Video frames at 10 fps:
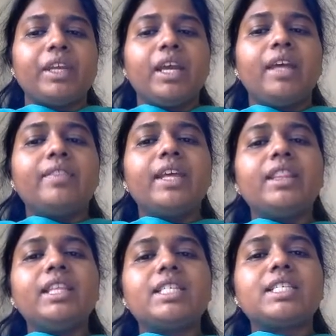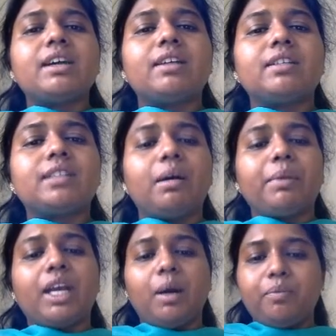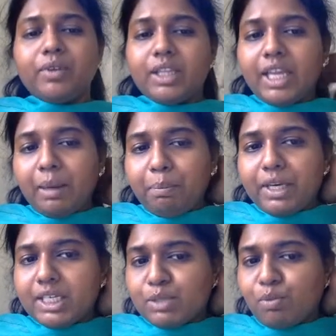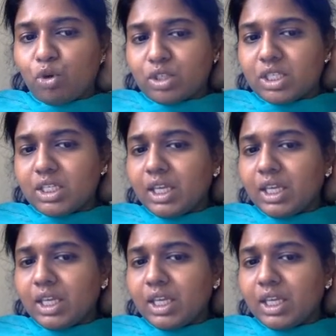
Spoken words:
And then they started coming up with Napier's bones.